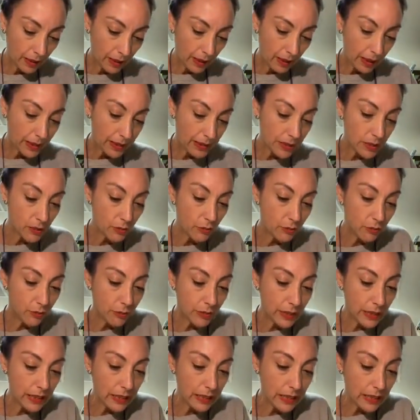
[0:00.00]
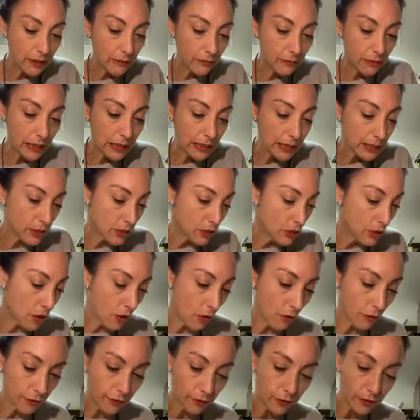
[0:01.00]
And it's really, really
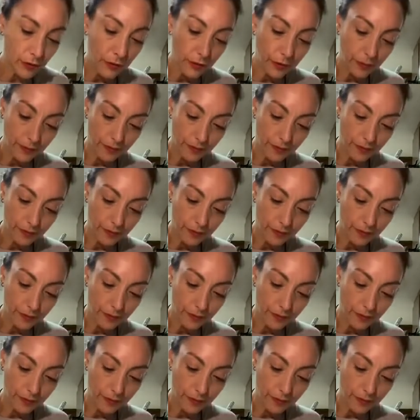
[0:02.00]
soft.